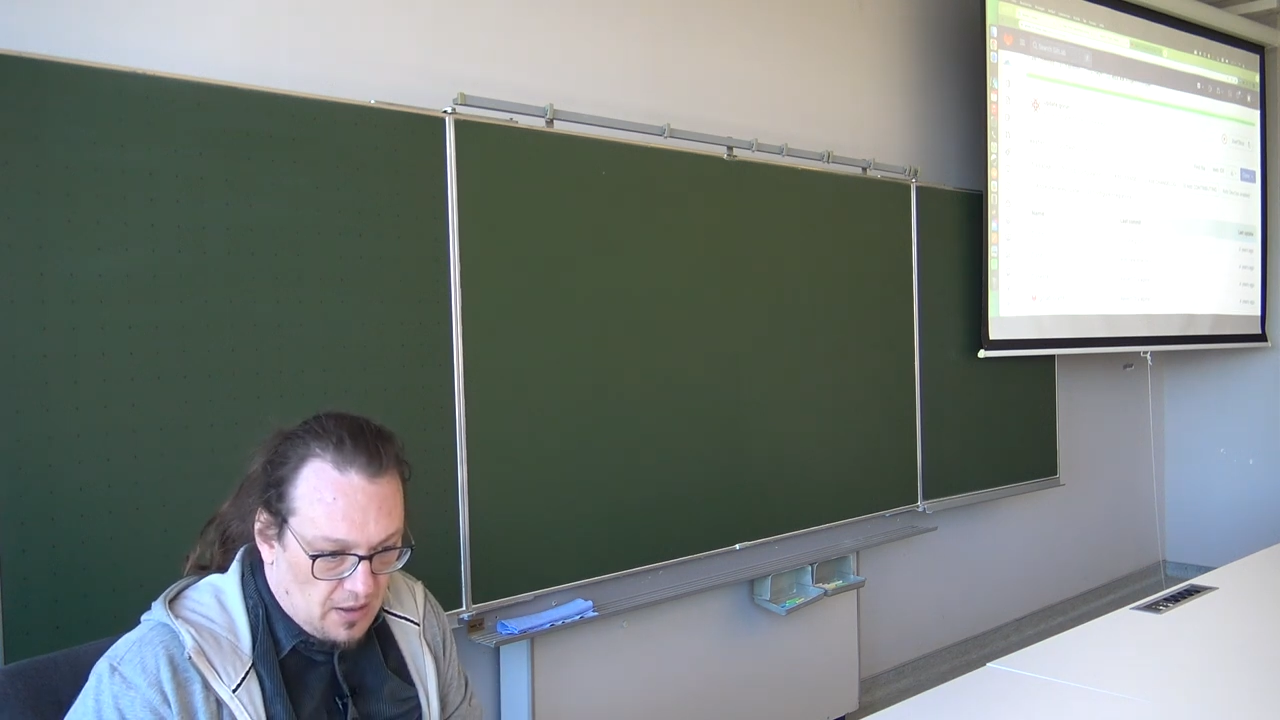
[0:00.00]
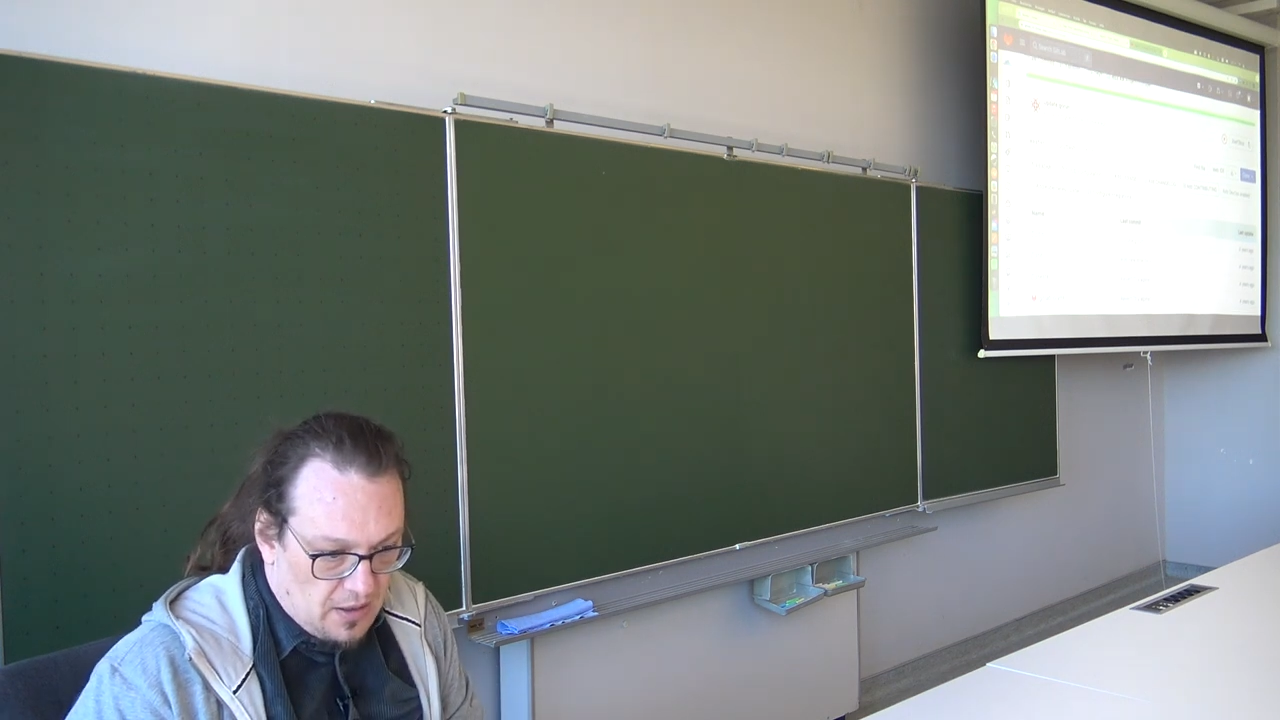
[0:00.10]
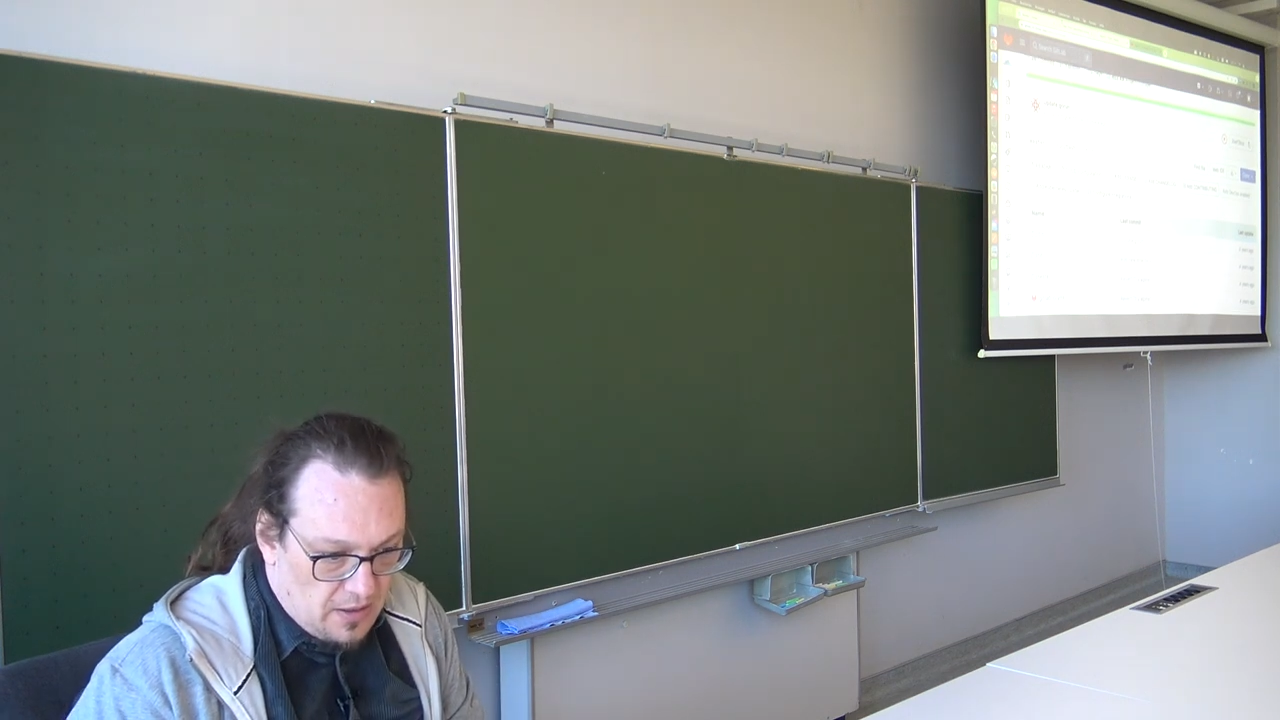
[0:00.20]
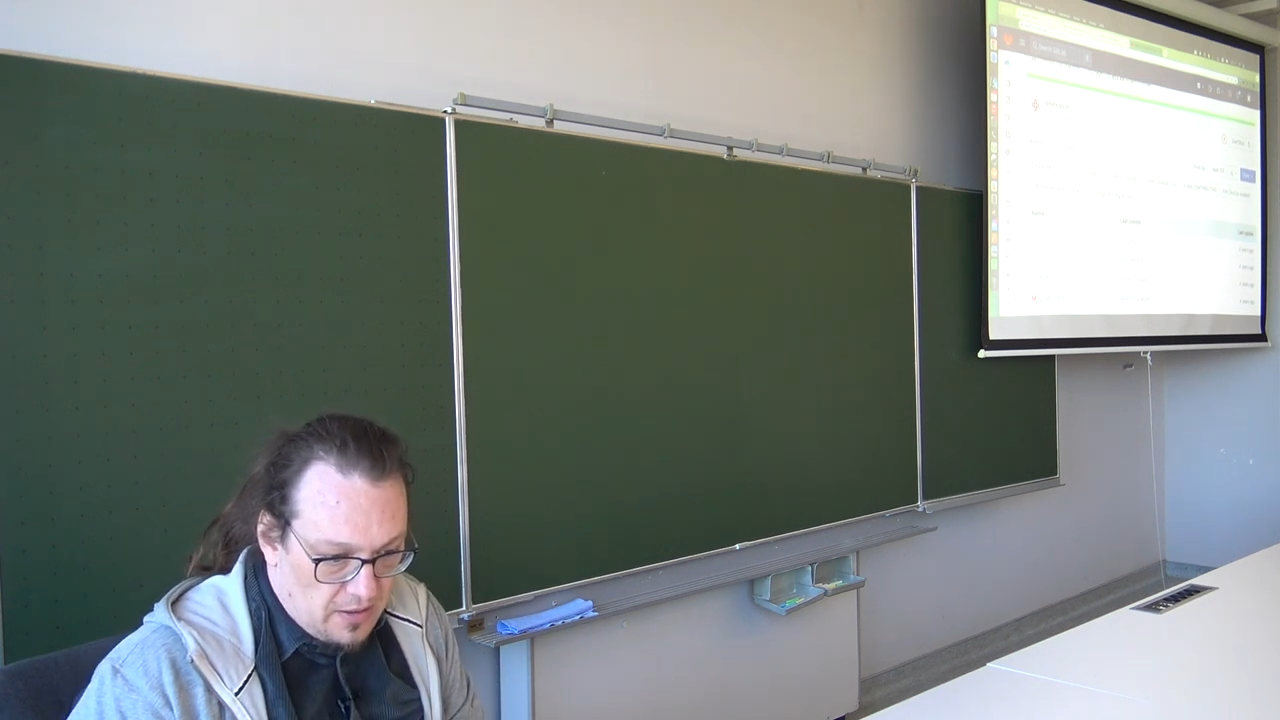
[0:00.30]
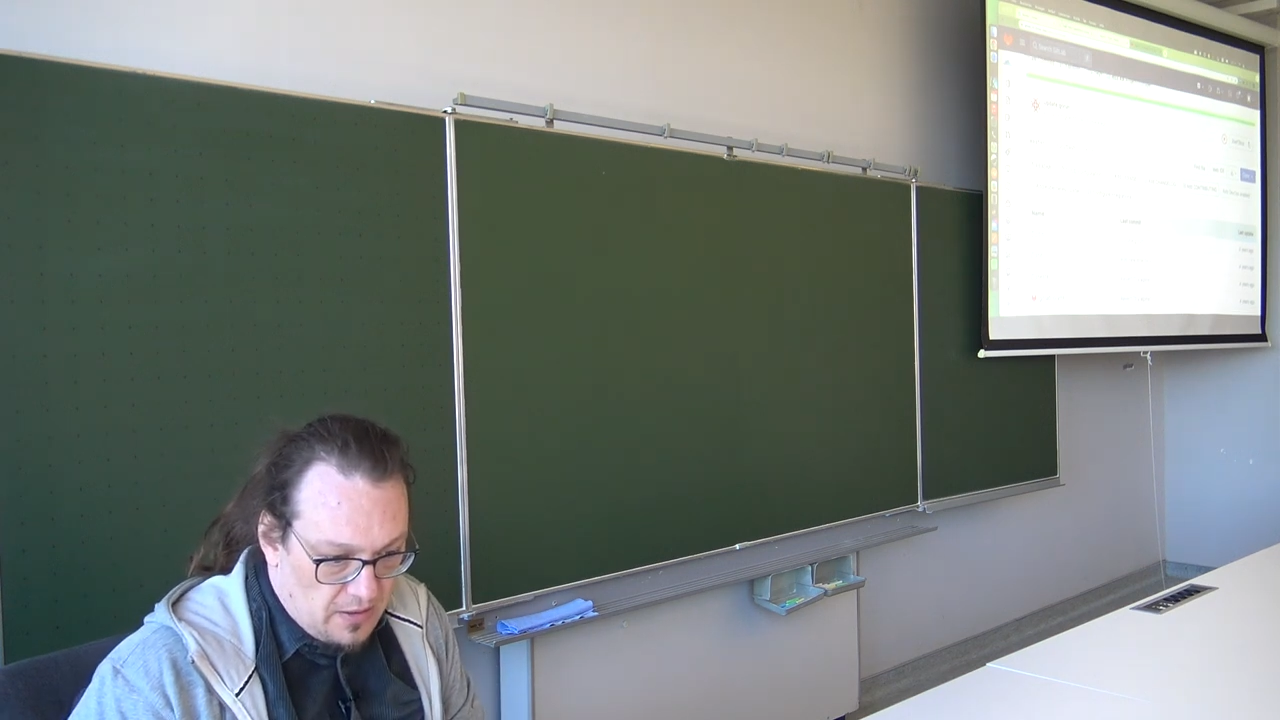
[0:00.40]

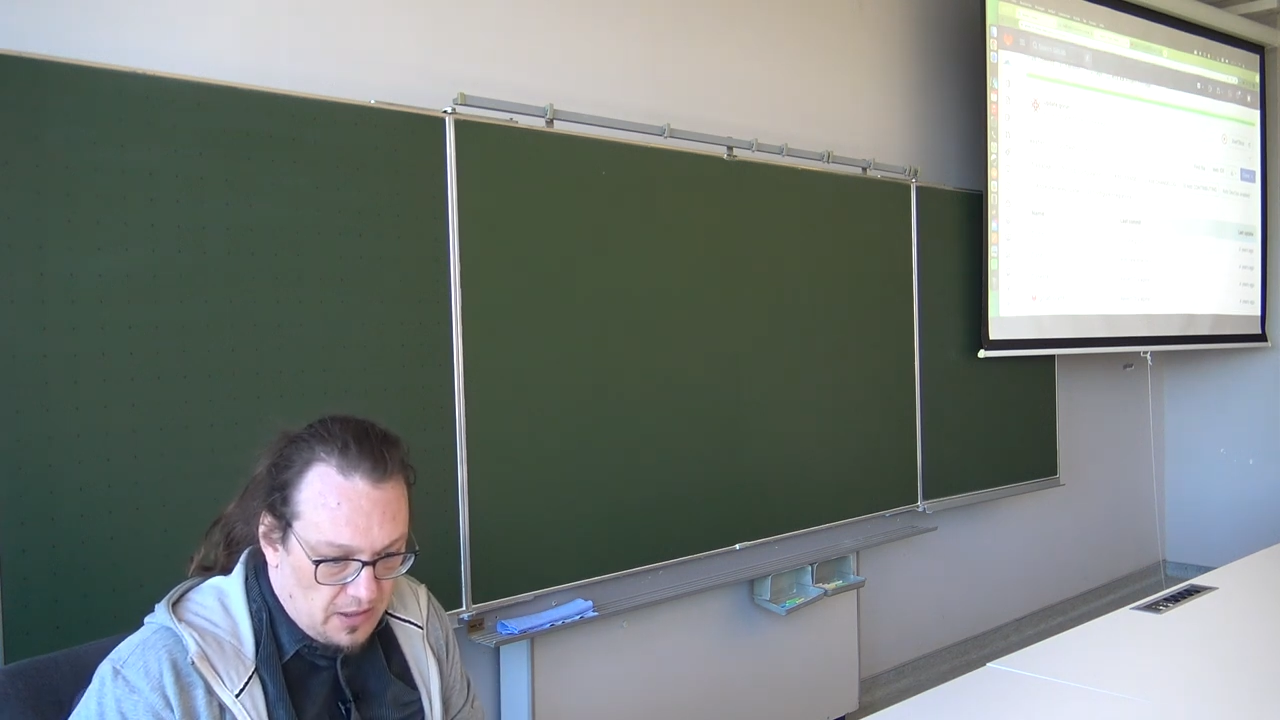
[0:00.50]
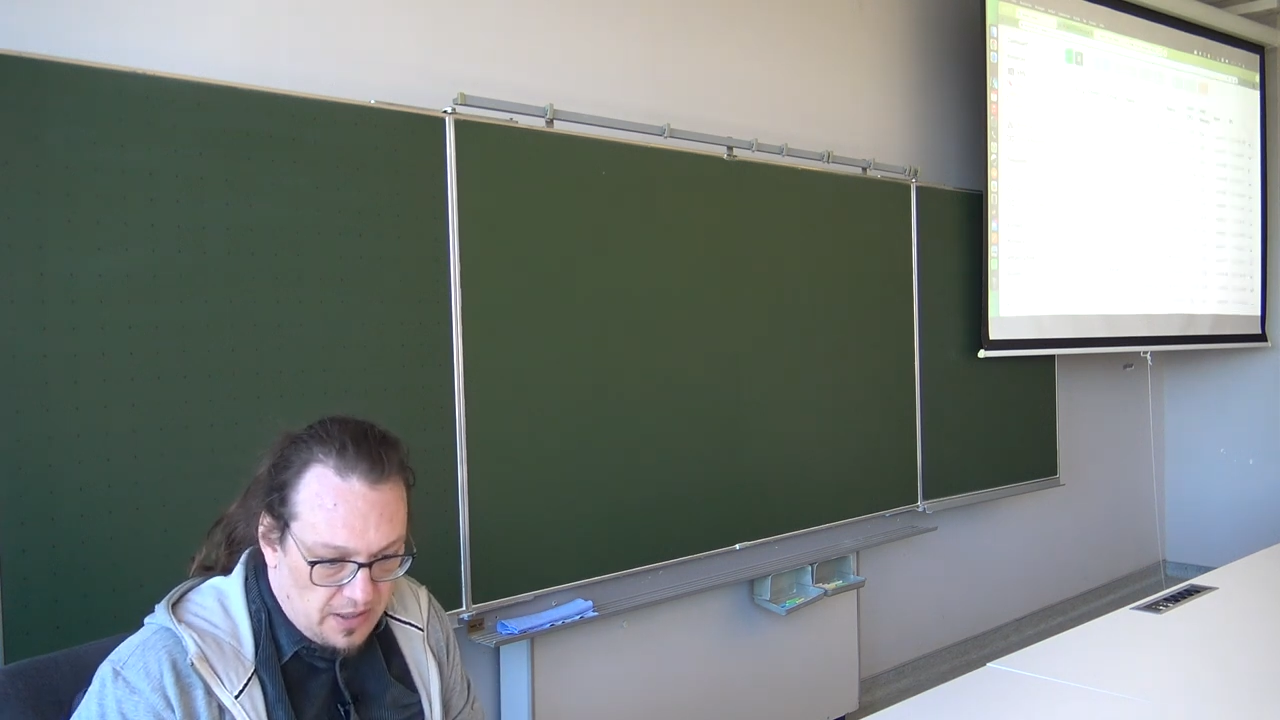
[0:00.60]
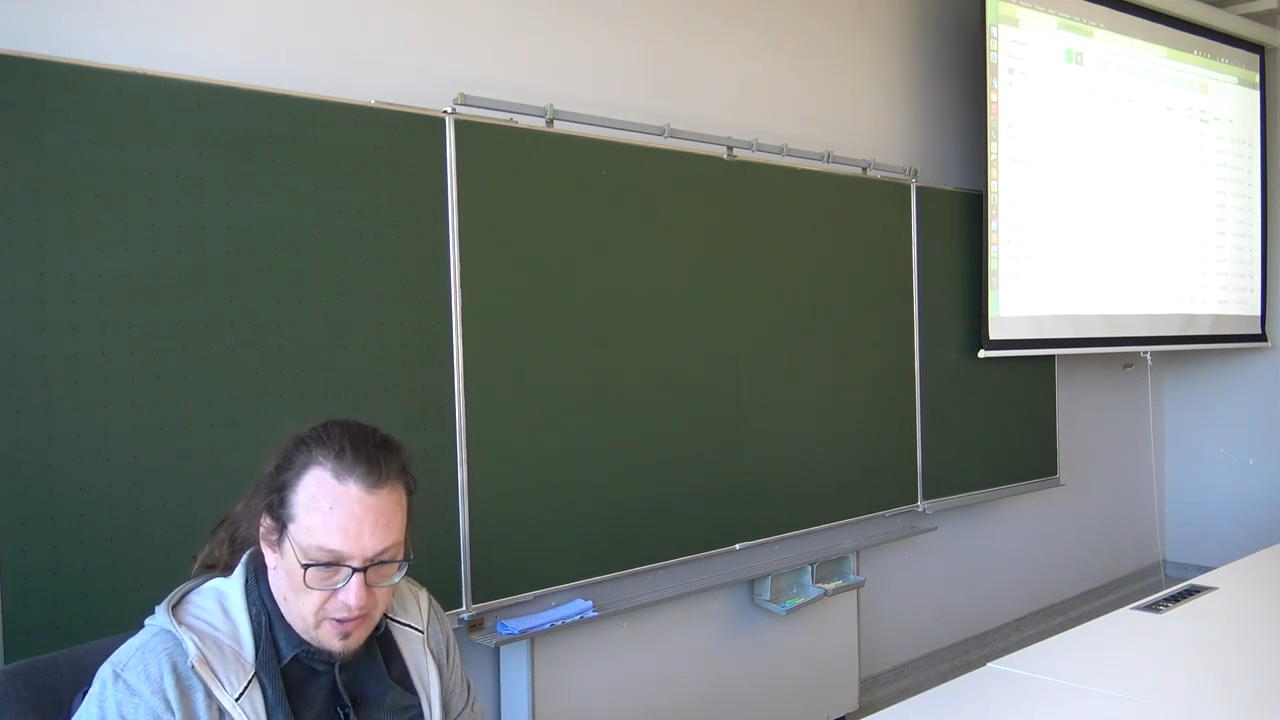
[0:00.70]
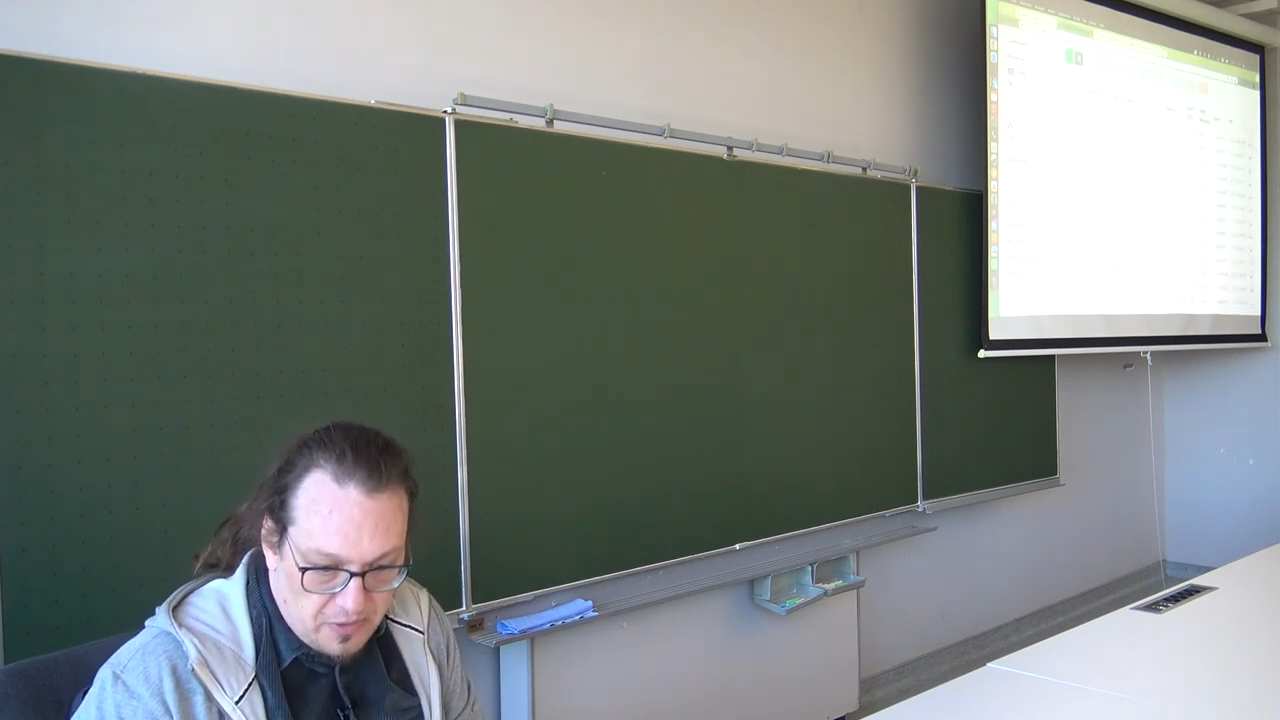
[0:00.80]
Uh,